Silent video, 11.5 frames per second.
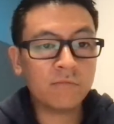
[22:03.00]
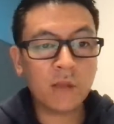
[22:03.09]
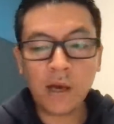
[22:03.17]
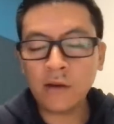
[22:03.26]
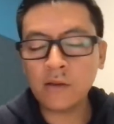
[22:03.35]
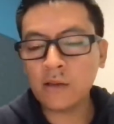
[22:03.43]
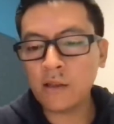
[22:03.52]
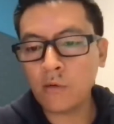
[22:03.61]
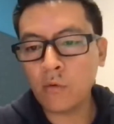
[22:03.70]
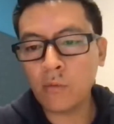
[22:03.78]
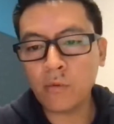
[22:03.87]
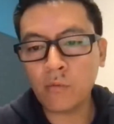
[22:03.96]
yeah, and then
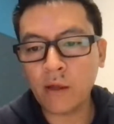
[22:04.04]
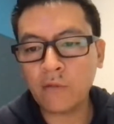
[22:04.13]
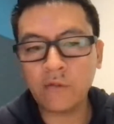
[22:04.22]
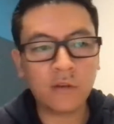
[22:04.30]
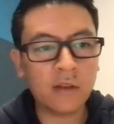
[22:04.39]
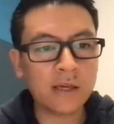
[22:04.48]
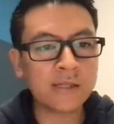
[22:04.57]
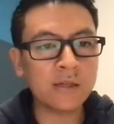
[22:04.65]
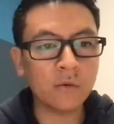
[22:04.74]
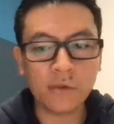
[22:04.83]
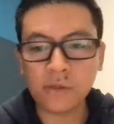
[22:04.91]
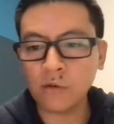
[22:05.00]
we'll be ready for the next
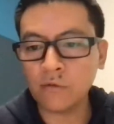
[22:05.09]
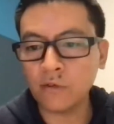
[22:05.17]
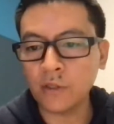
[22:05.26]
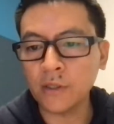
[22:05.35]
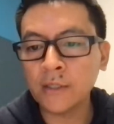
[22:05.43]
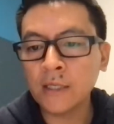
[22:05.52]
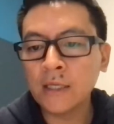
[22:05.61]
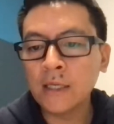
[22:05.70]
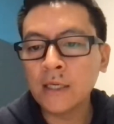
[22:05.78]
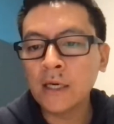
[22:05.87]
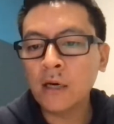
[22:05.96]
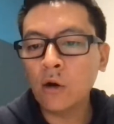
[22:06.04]
series hopefully.
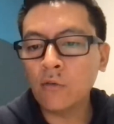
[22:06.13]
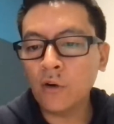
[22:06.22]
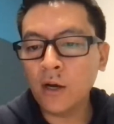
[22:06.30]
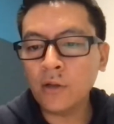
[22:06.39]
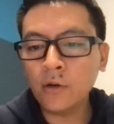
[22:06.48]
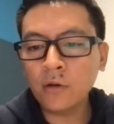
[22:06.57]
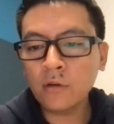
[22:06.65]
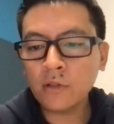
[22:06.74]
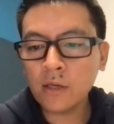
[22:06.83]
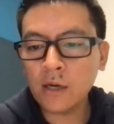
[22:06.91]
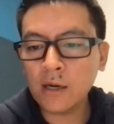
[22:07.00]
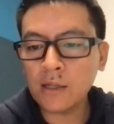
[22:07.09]
Over under,
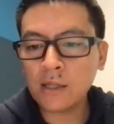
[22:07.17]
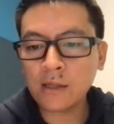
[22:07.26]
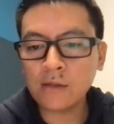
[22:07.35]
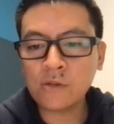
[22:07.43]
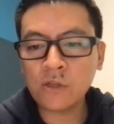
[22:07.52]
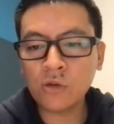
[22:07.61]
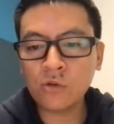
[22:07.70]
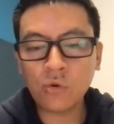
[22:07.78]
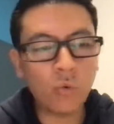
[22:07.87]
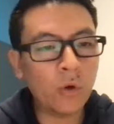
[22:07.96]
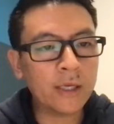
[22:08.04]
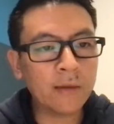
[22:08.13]
I think the
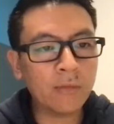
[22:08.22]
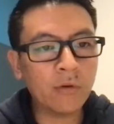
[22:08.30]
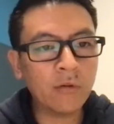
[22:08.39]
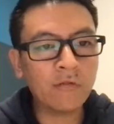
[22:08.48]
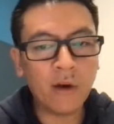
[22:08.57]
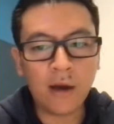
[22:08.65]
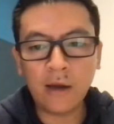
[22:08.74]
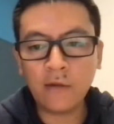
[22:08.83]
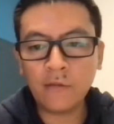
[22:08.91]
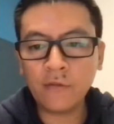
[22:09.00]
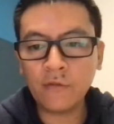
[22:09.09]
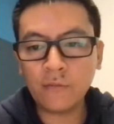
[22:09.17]

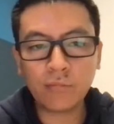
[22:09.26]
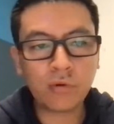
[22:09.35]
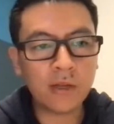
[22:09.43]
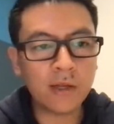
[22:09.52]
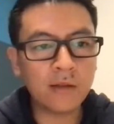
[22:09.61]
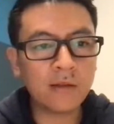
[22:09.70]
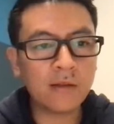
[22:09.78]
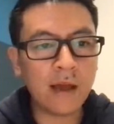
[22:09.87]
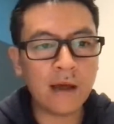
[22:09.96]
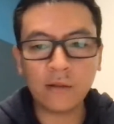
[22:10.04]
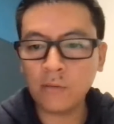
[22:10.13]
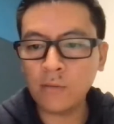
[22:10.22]
220.5, pretty
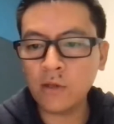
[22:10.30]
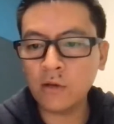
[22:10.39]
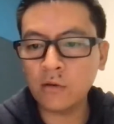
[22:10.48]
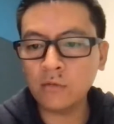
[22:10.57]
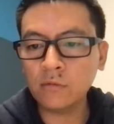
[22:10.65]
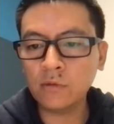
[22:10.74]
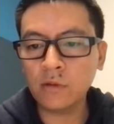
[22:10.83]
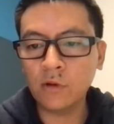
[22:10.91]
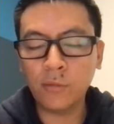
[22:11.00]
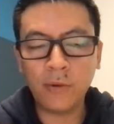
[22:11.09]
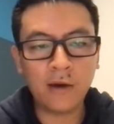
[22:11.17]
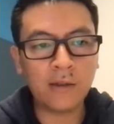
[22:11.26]
down the middle, a
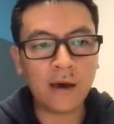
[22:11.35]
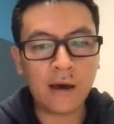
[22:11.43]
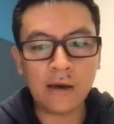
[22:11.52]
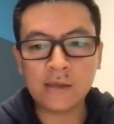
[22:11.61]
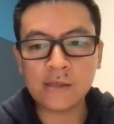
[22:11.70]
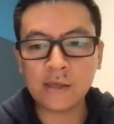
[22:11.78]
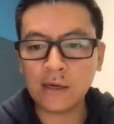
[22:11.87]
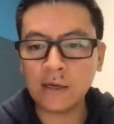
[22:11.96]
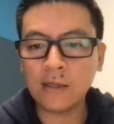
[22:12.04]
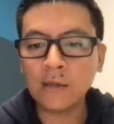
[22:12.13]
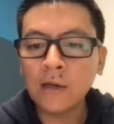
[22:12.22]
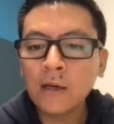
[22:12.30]
little bit on the high side.